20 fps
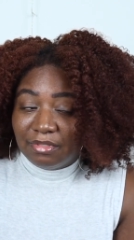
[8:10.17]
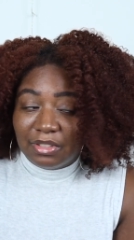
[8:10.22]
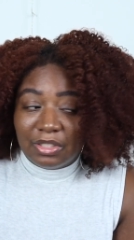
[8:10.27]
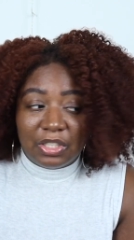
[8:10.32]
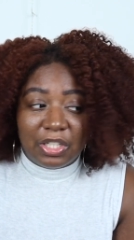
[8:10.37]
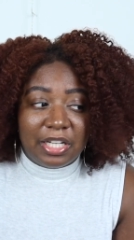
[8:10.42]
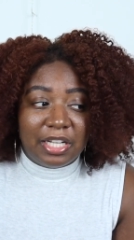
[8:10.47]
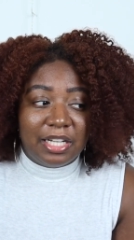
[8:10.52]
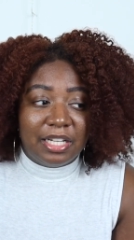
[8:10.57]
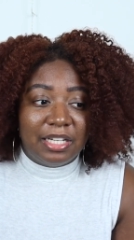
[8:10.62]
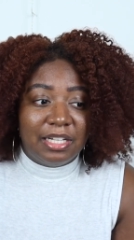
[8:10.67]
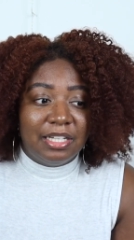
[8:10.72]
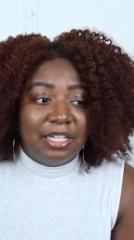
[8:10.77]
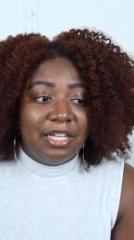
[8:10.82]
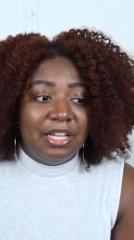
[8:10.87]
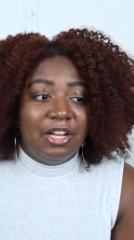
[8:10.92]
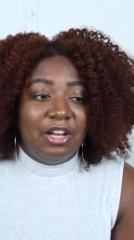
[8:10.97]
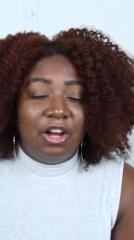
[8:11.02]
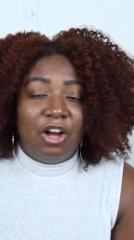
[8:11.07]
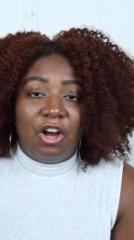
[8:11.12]
Like
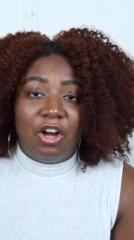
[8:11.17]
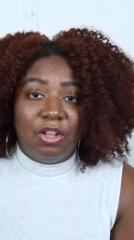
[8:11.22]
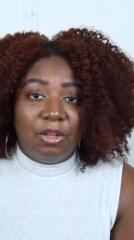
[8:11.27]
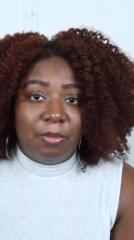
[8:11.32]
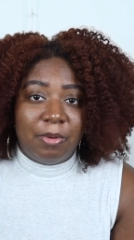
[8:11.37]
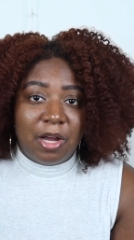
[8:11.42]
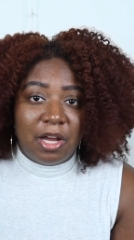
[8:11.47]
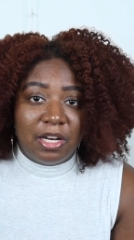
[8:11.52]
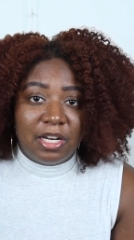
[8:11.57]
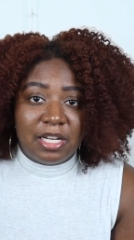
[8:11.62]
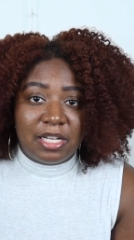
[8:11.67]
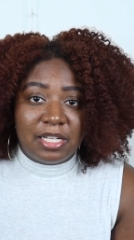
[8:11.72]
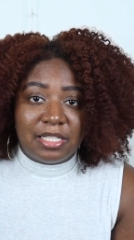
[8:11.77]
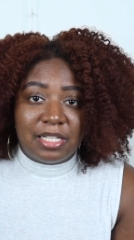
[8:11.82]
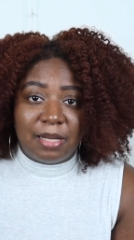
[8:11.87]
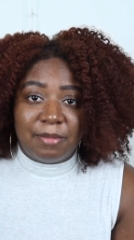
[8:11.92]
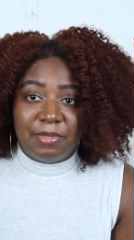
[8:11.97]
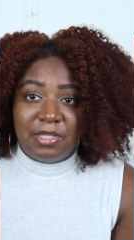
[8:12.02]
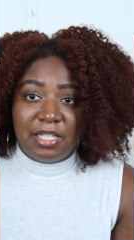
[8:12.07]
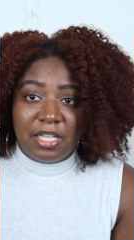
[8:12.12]
all the products,
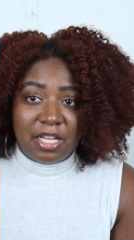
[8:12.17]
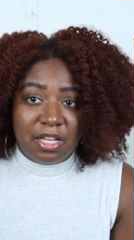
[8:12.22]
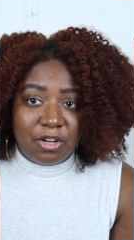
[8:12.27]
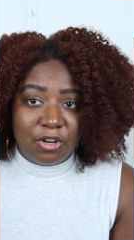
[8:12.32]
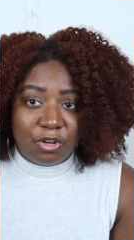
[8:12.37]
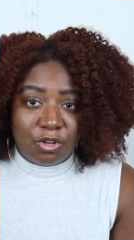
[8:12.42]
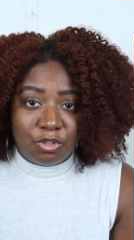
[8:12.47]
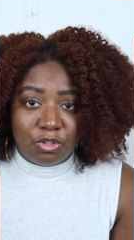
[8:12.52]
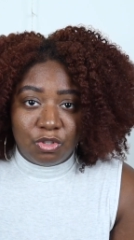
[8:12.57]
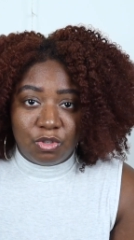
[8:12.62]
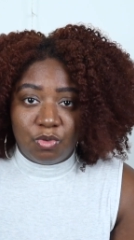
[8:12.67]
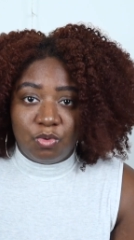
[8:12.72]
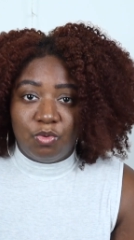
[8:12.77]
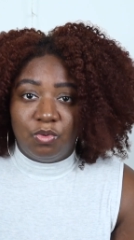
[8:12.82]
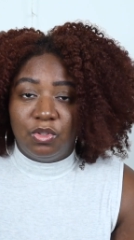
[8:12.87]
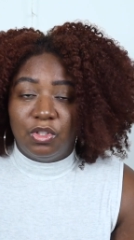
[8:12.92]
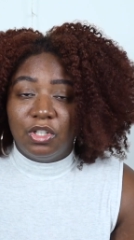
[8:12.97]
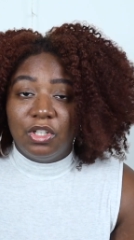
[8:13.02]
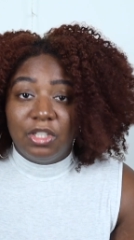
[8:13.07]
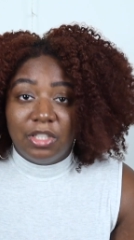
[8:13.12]
I'm seeing girls who
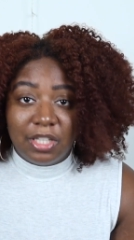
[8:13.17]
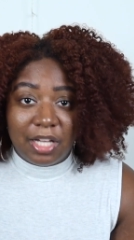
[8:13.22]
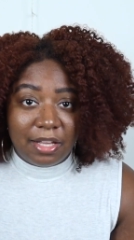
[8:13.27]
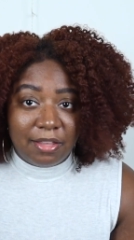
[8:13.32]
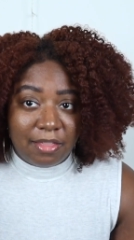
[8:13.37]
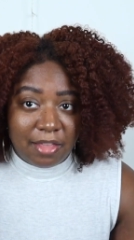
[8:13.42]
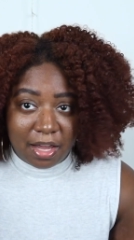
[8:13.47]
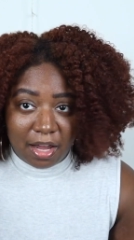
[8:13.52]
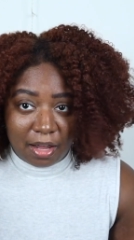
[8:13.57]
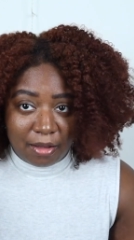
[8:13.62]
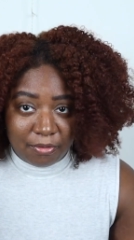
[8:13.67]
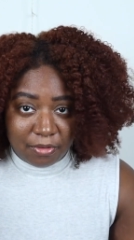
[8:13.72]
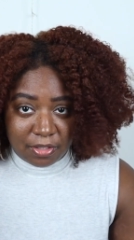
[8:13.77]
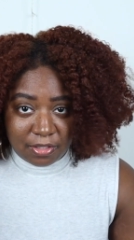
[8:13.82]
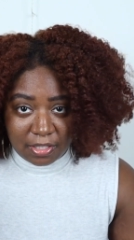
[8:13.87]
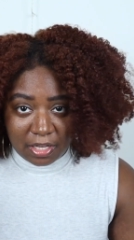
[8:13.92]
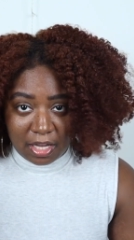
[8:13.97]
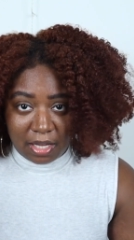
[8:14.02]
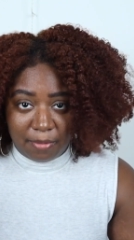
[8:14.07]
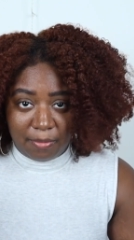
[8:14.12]
look like they have the
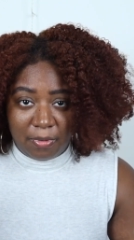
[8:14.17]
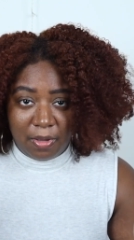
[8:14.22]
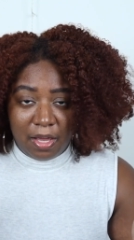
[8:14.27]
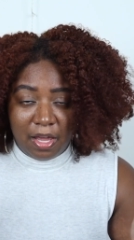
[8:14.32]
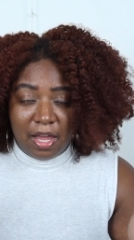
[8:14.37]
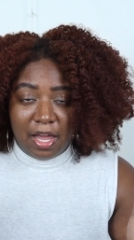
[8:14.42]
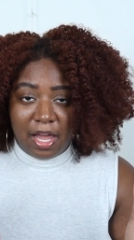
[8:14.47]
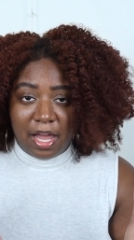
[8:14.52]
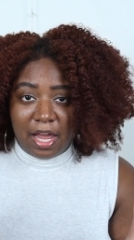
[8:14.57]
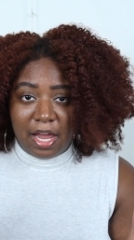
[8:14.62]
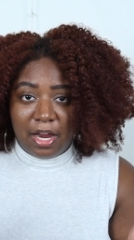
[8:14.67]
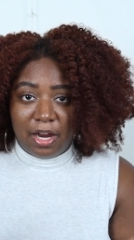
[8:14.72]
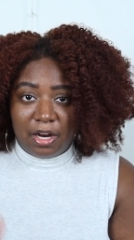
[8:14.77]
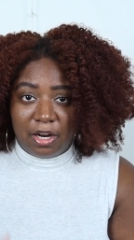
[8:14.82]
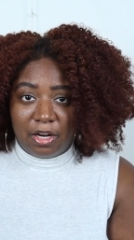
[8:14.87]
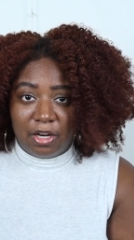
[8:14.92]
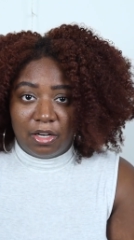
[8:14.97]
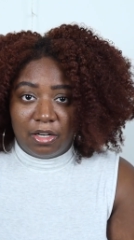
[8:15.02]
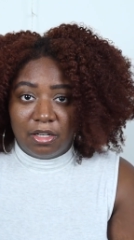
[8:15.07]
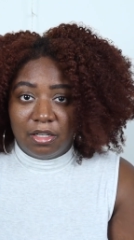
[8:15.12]
same
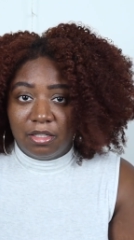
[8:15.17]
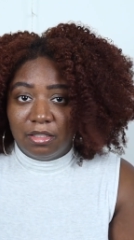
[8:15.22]
hair